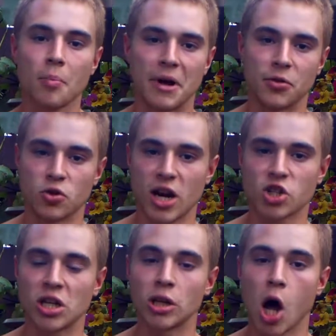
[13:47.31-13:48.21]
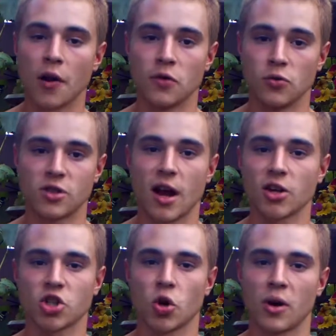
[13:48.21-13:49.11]
but there's actually a lot of new
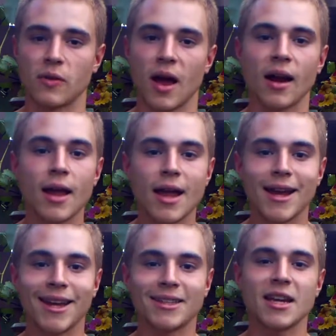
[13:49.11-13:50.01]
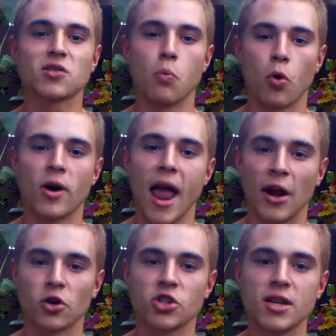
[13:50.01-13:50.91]
science showing that it takes more
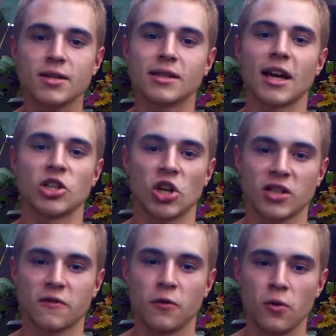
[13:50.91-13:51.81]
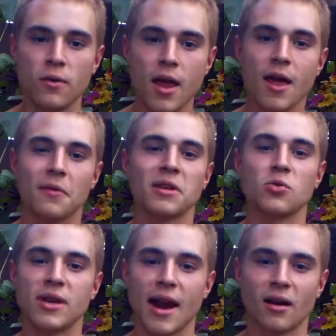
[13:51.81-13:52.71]
energy to digest food than
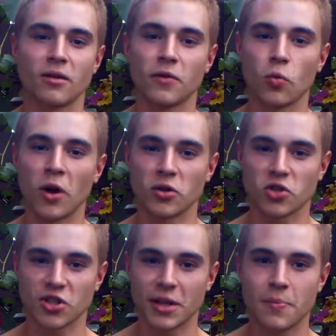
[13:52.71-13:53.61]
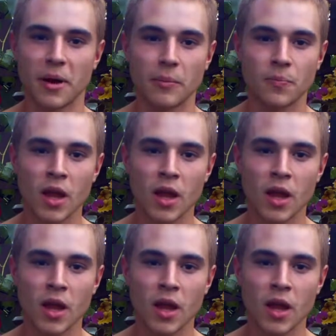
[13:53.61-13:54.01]
you get out of it while you're sleeping.